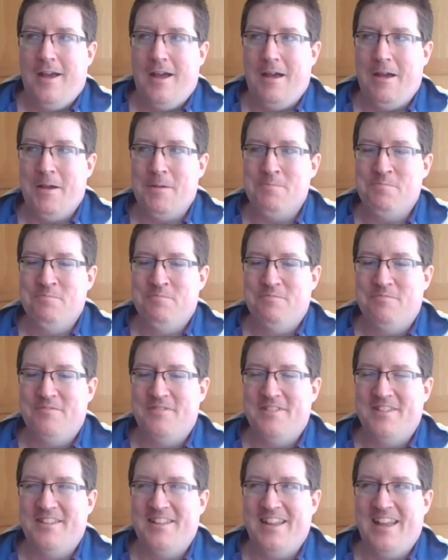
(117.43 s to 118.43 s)

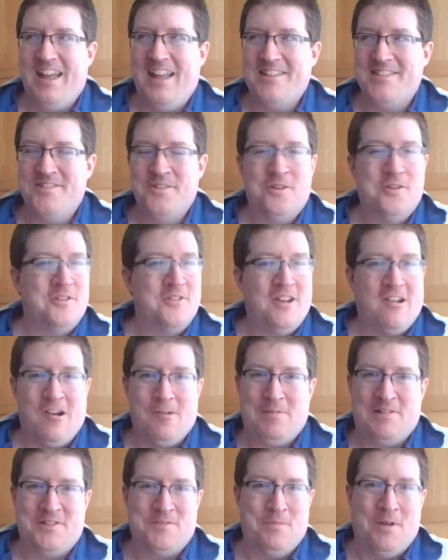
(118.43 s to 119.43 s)
It's not a
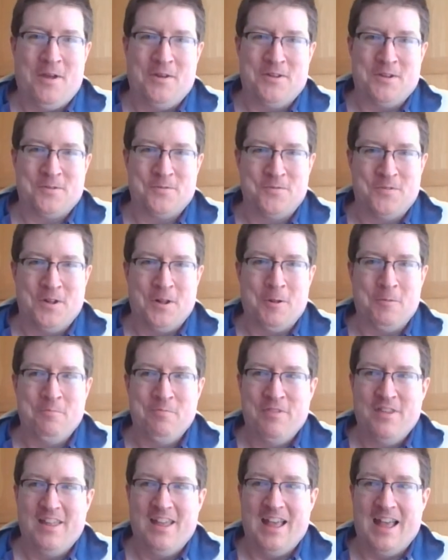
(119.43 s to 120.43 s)
terribly demanding
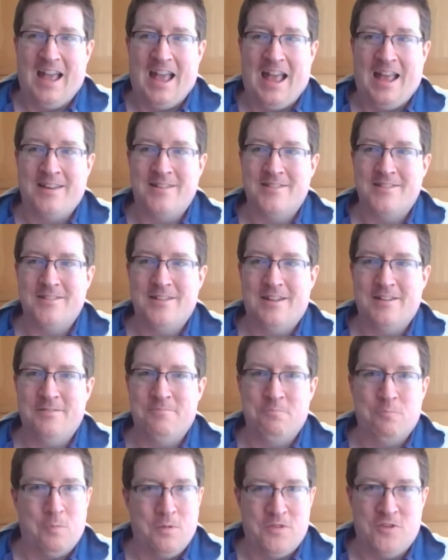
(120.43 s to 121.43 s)
film, and
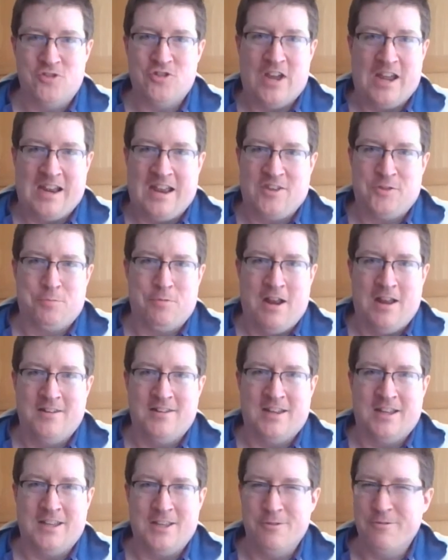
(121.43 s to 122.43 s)
with the Jackass
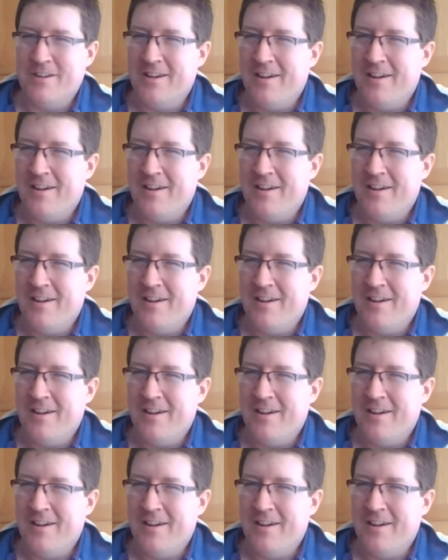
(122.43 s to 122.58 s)
branding, you